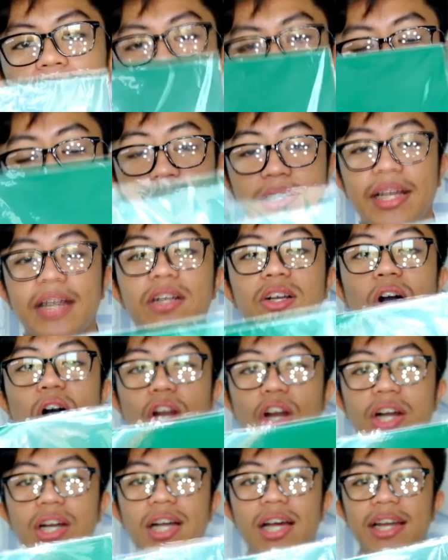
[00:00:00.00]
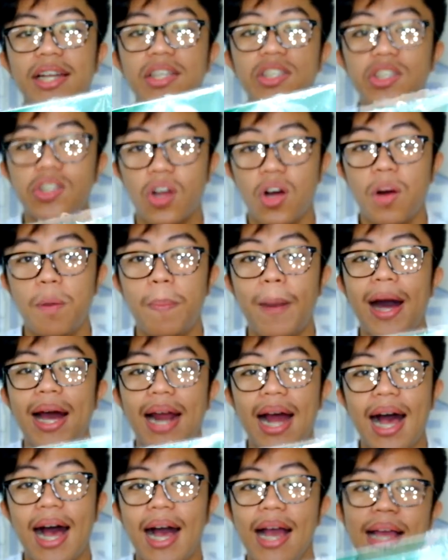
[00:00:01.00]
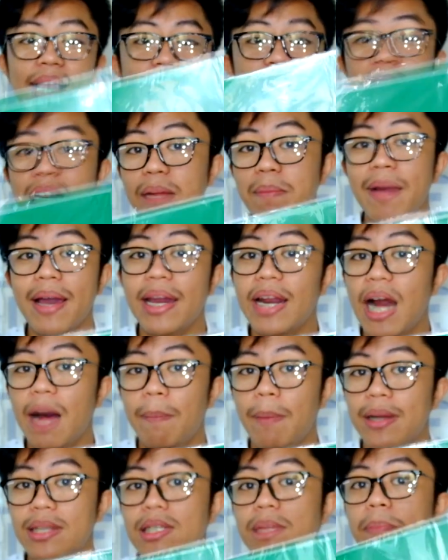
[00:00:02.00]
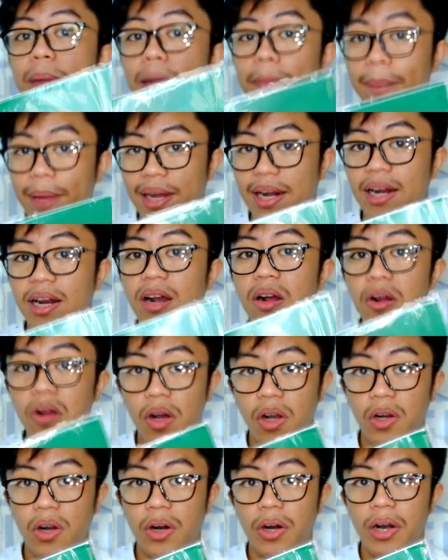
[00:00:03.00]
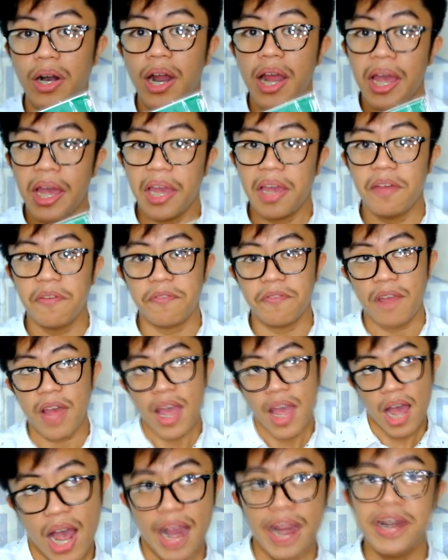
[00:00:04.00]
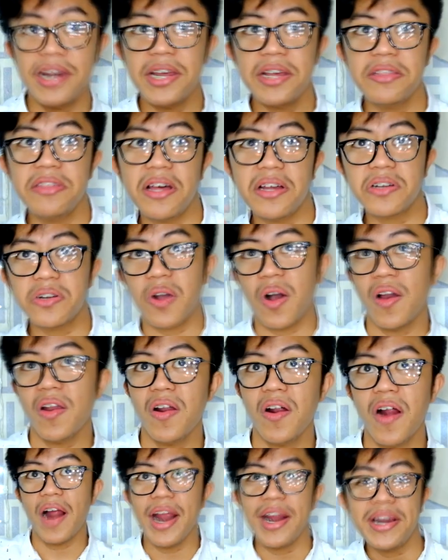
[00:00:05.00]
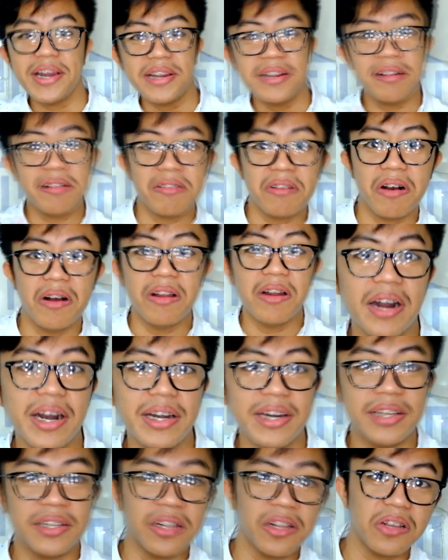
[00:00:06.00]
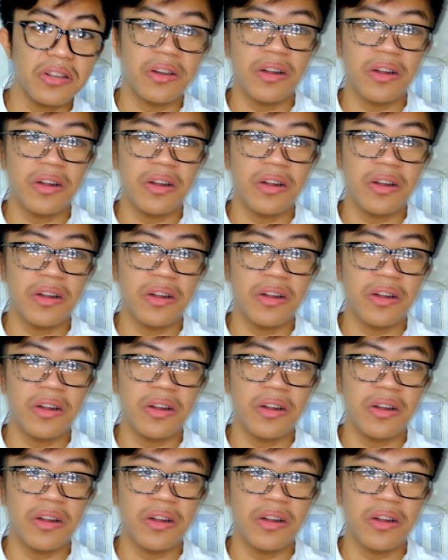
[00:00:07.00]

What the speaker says: assorted color na rin to para hindi na mahirapan sa pagpili ng color. If I need that color, I need that color, I need that